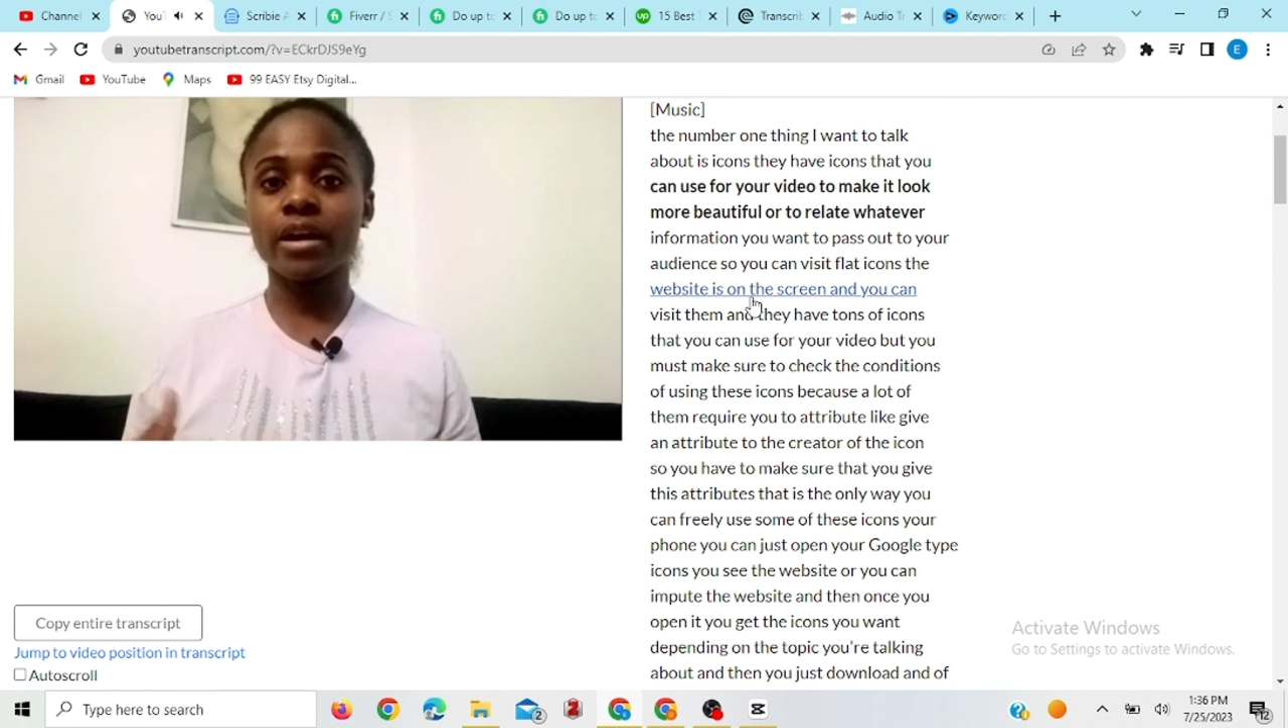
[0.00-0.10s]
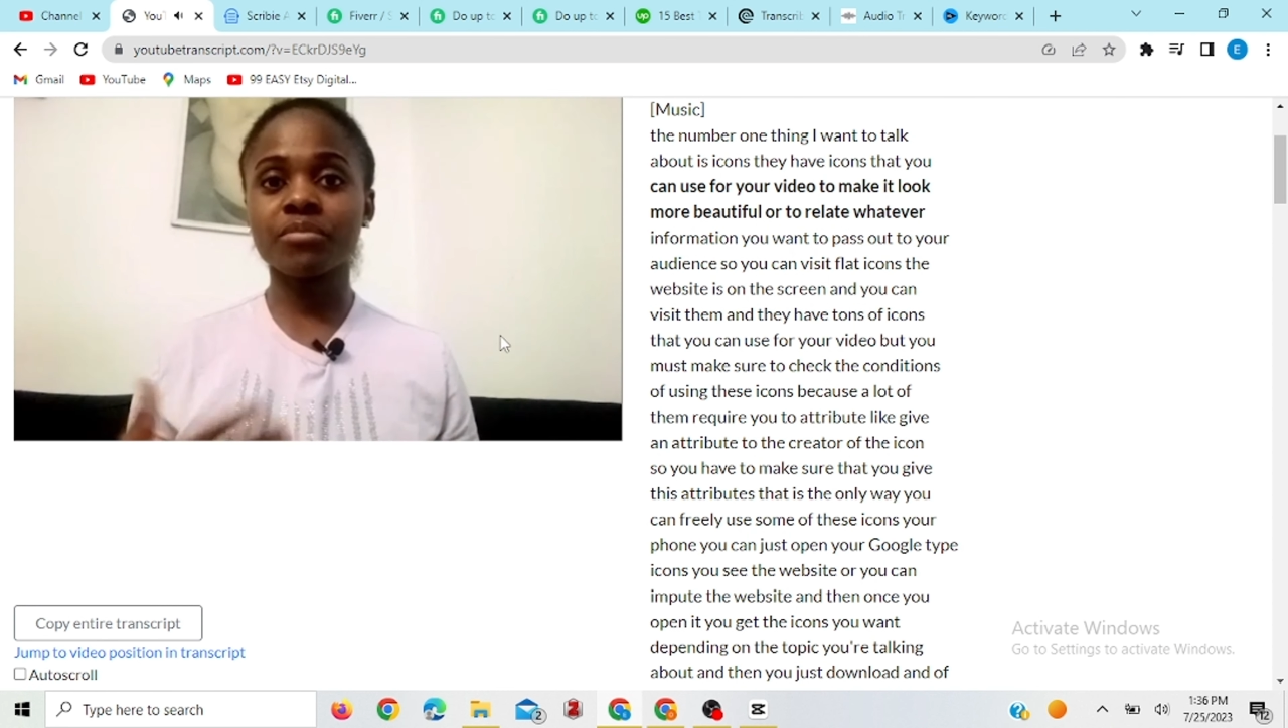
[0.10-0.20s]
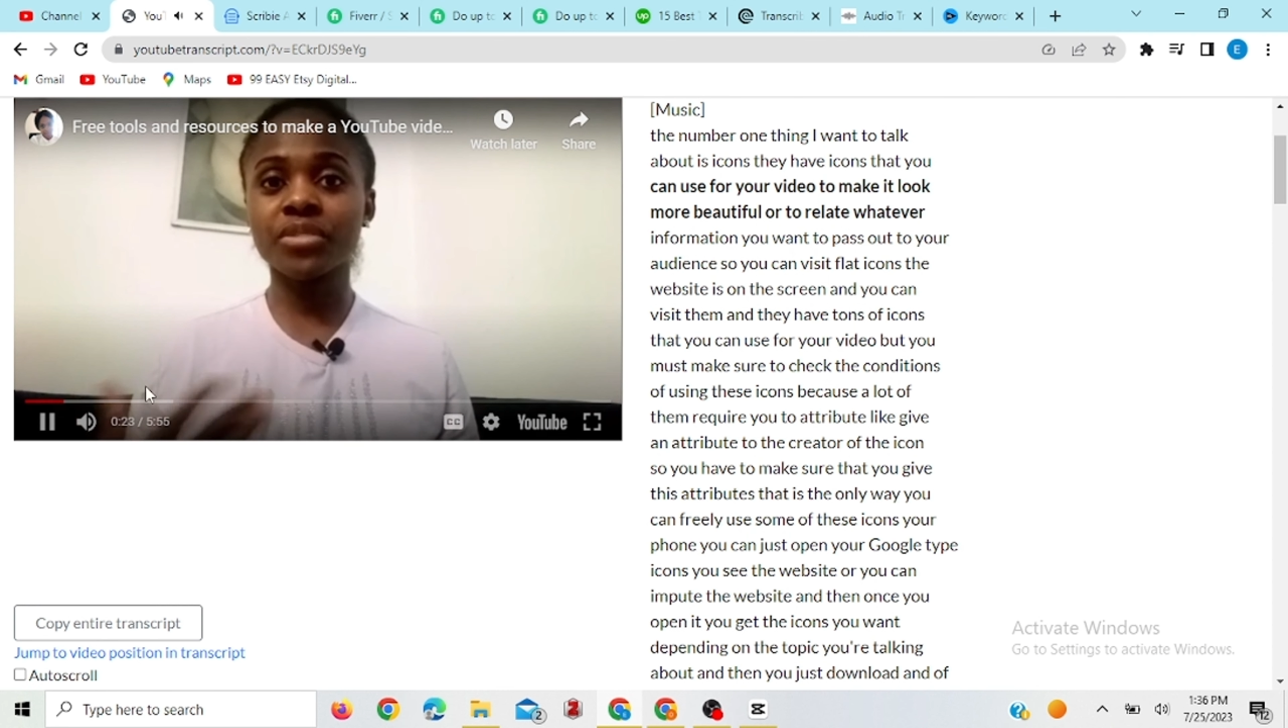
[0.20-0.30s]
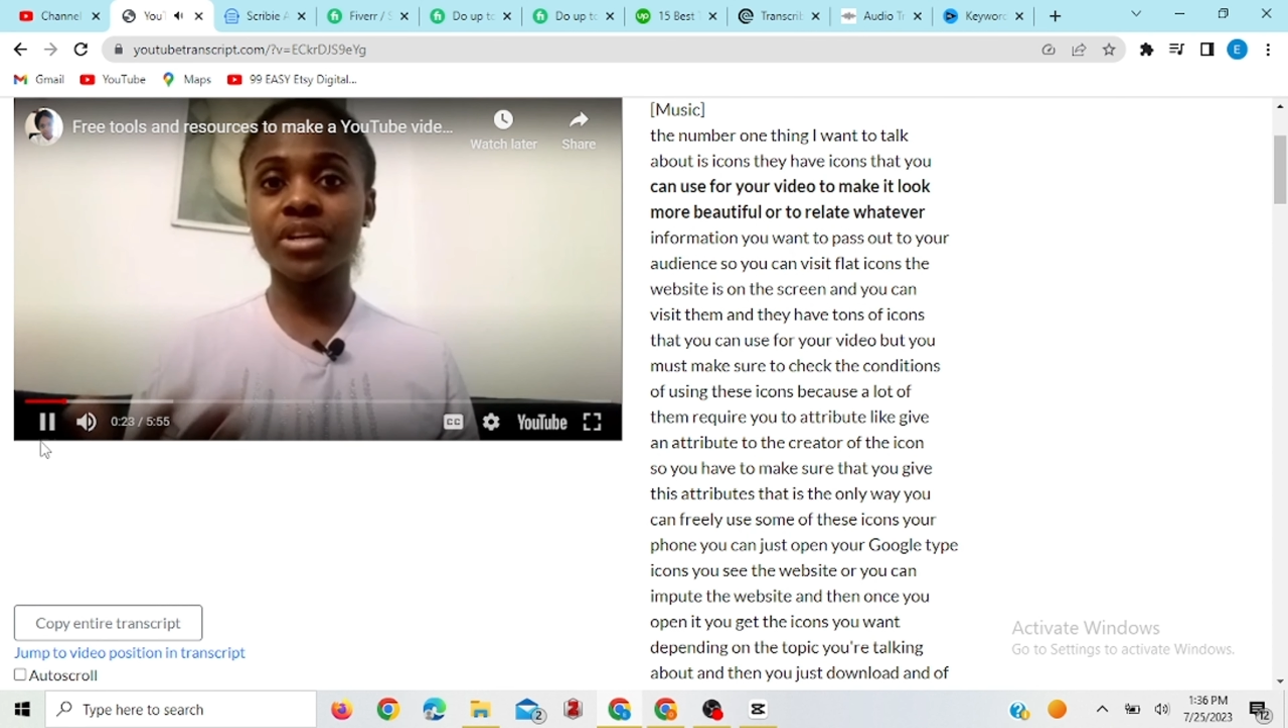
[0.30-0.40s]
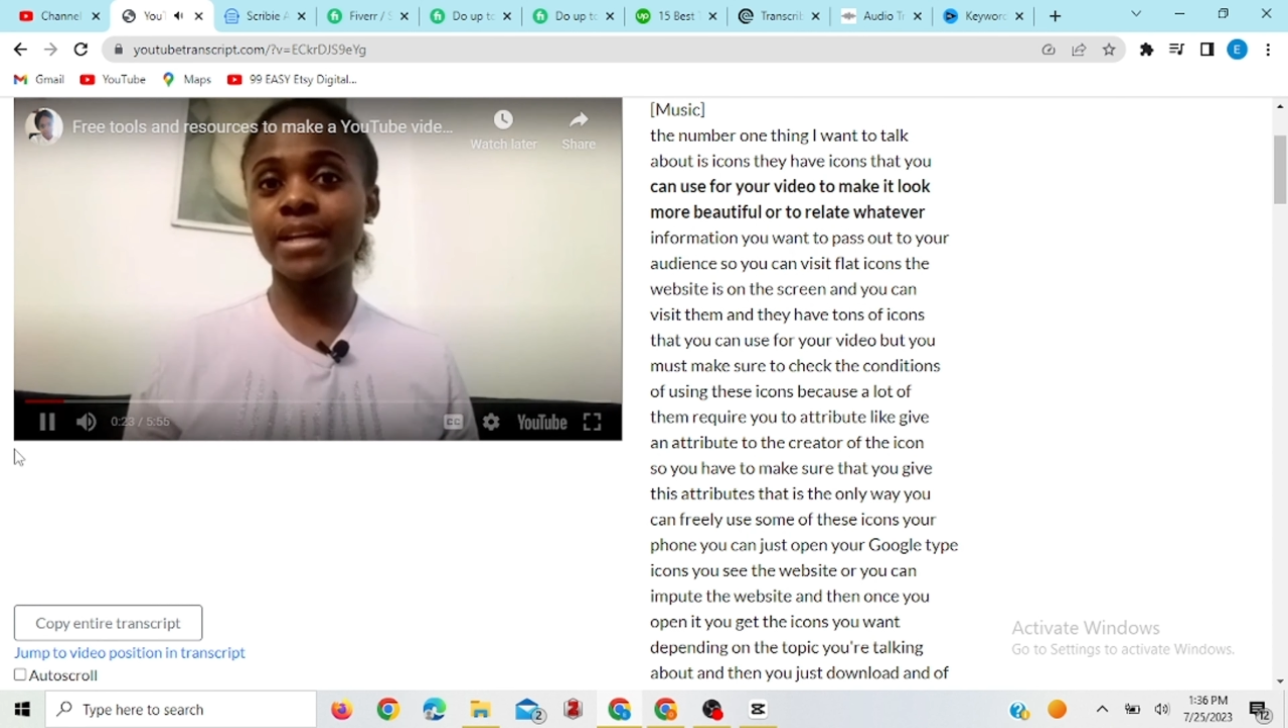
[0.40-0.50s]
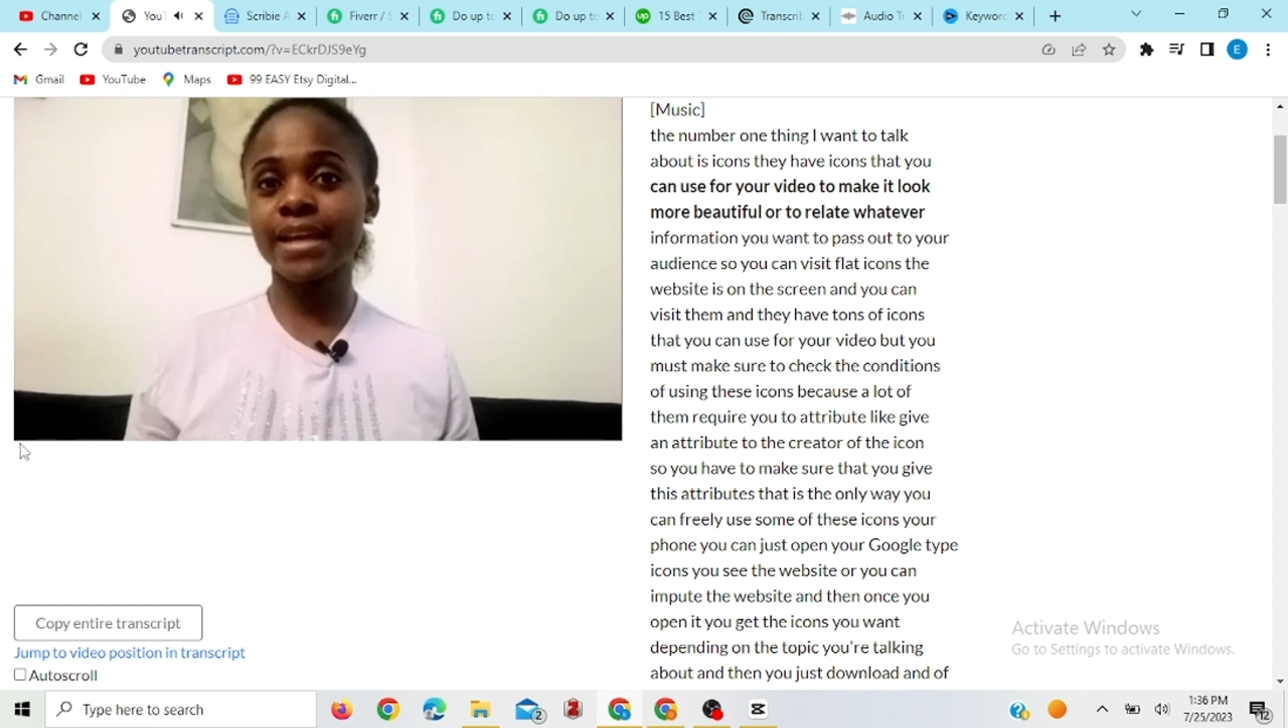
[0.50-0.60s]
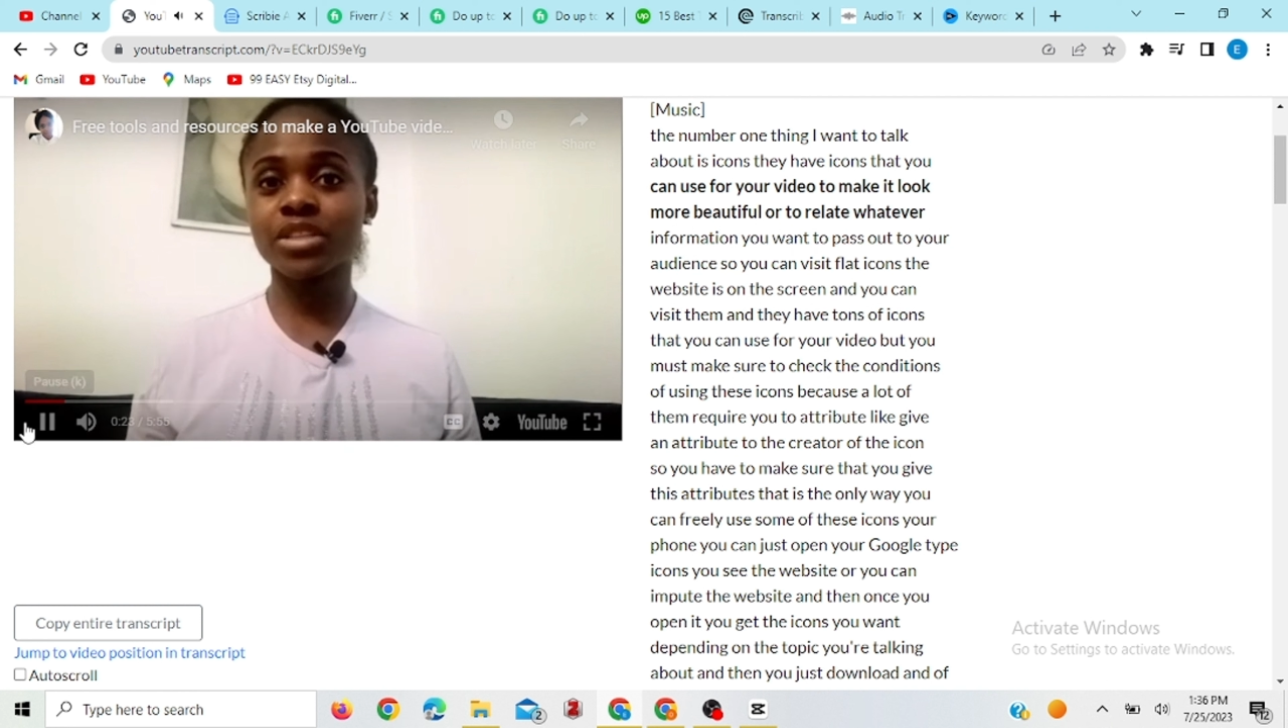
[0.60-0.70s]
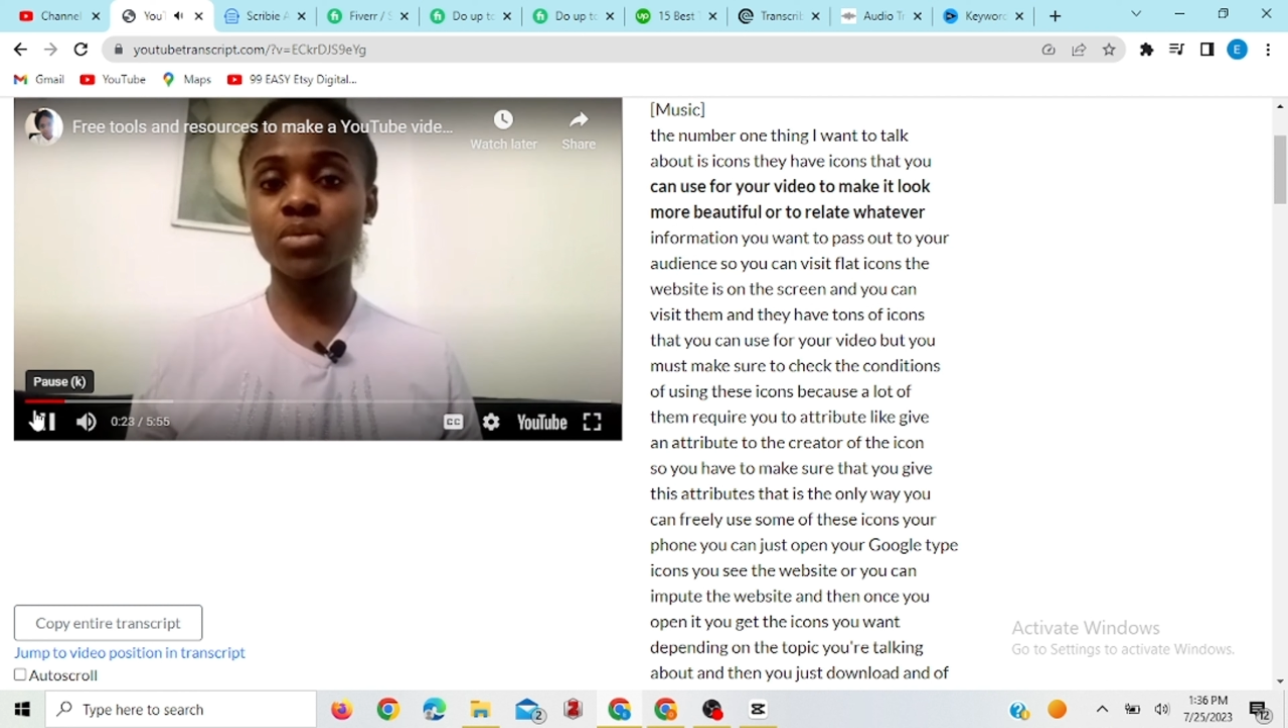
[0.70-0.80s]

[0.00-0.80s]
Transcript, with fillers: relate